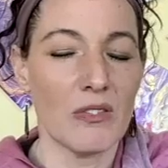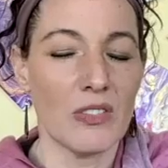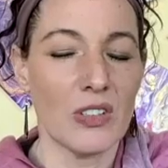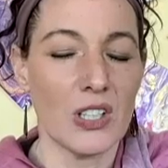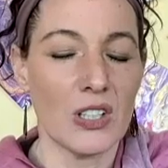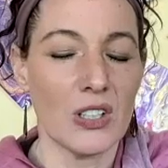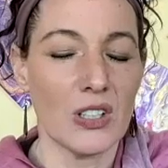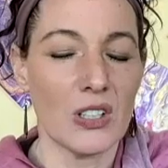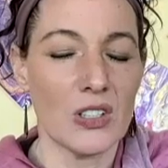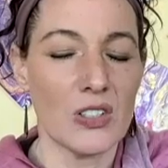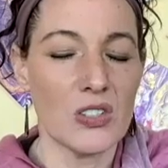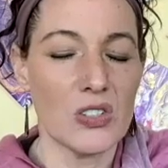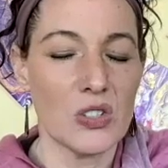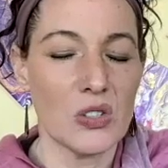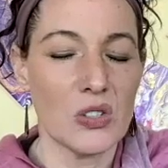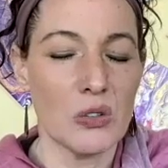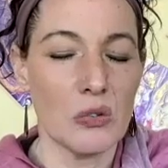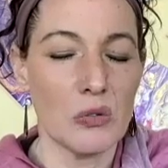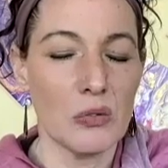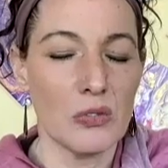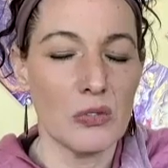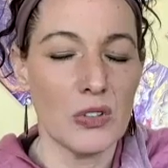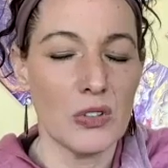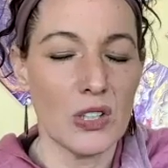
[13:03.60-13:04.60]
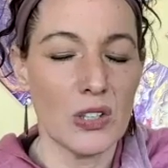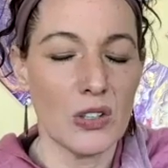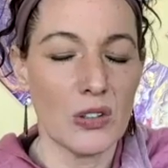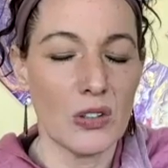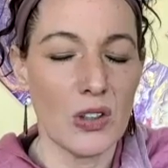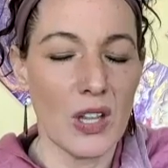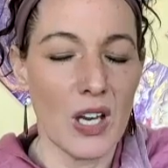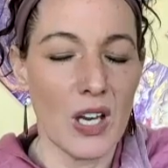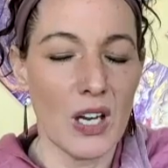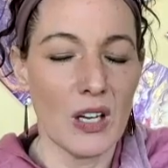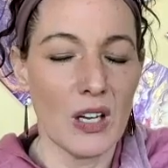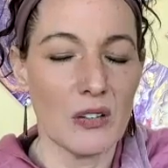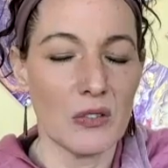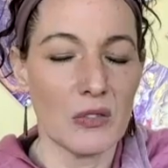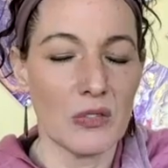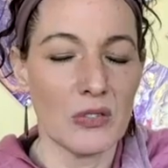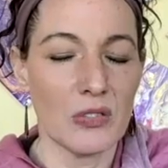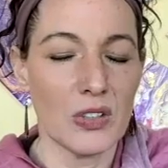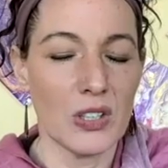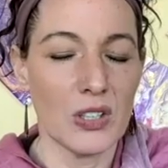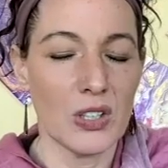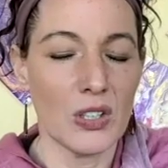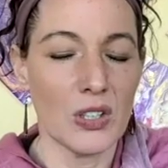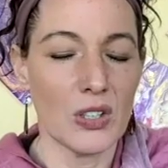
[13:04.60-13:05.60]
fear, as you feel that
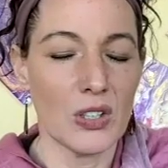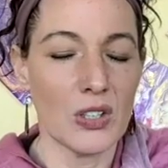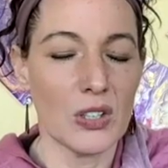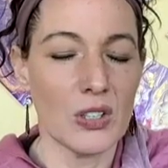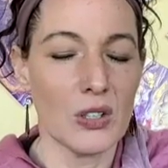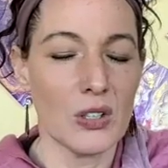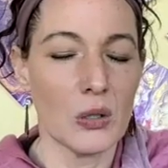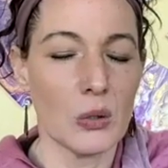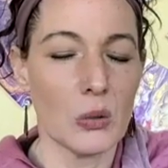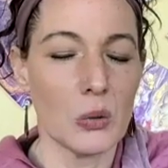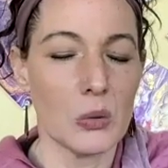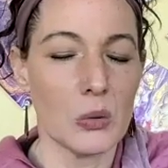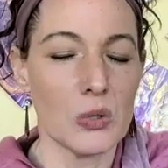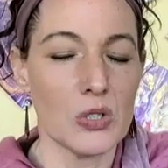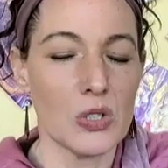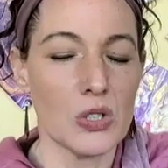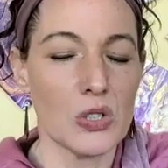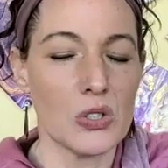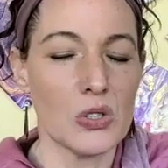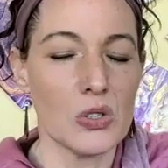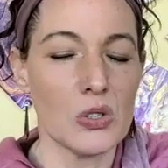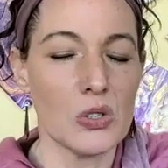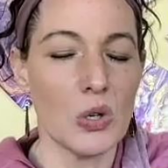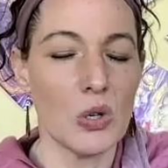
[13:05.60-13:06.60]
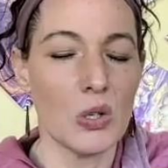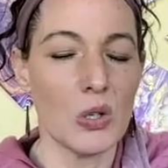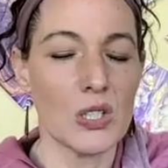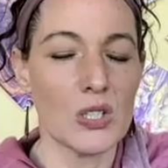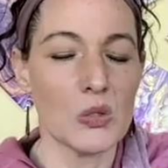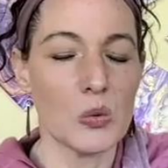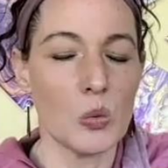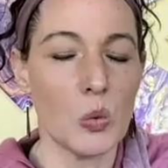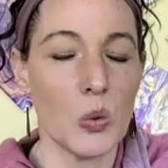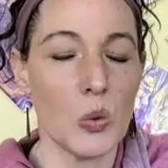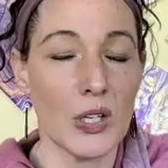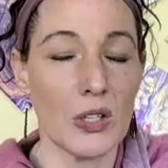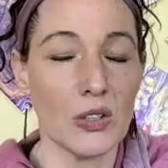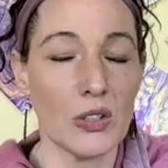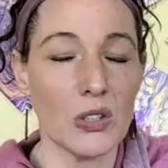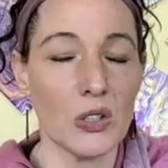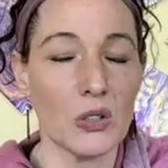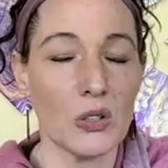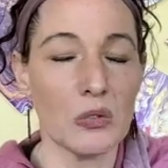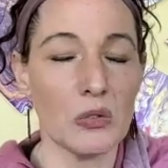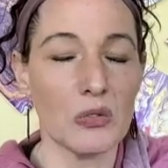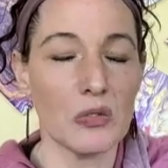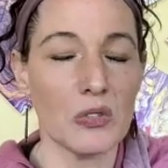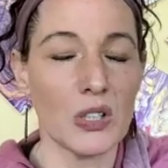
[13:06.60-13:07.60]
fear, just notice where
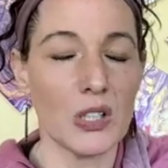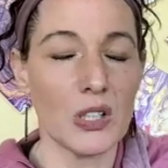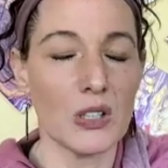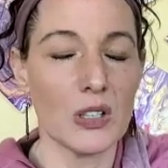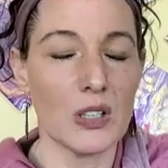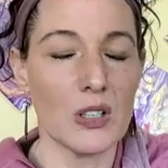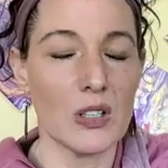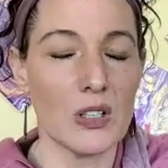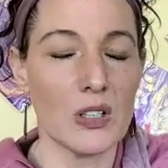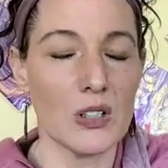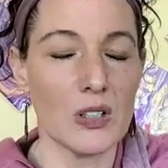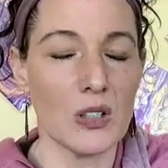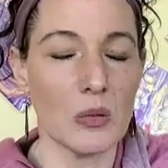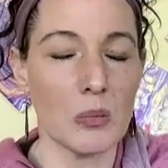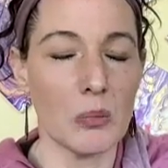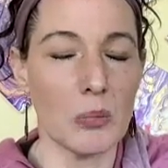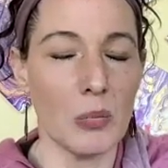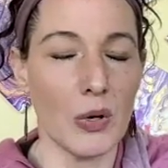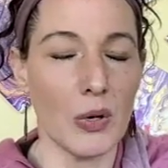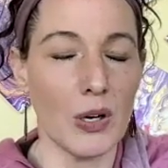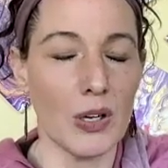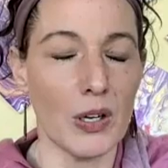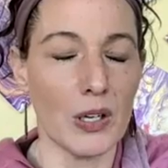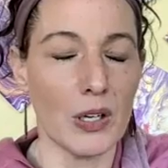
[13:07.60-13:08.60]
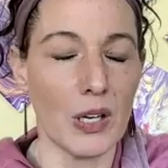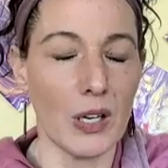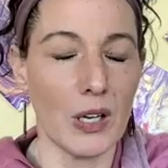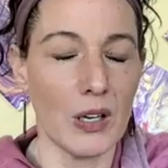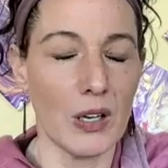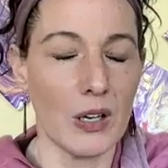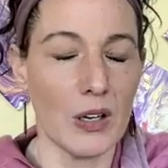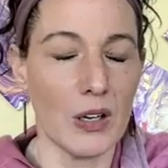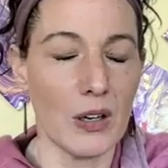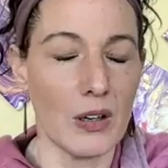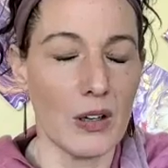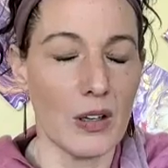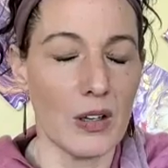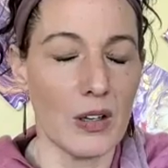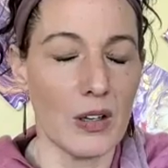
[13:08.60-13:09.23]
you feel it in your body.